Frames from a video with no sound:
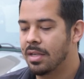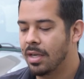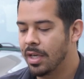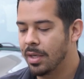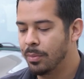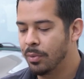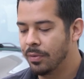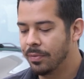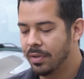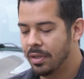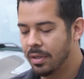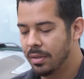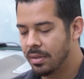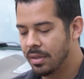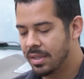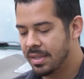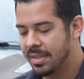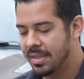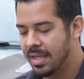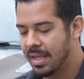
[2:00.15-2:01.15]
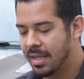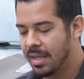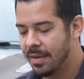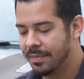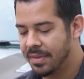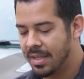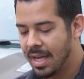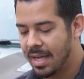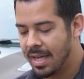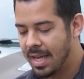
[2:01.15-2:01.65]
tar remover, take
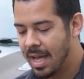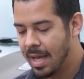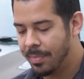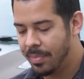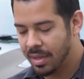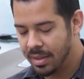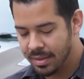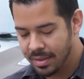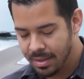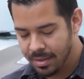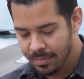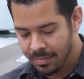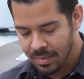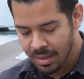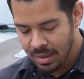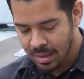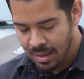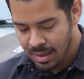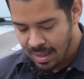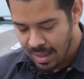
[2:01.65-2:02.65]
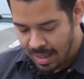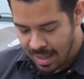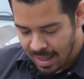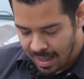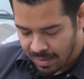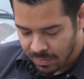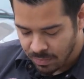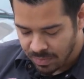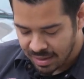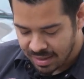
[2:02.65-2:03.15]
off that cap on there,
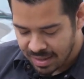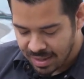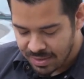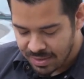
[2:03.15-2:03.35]
and with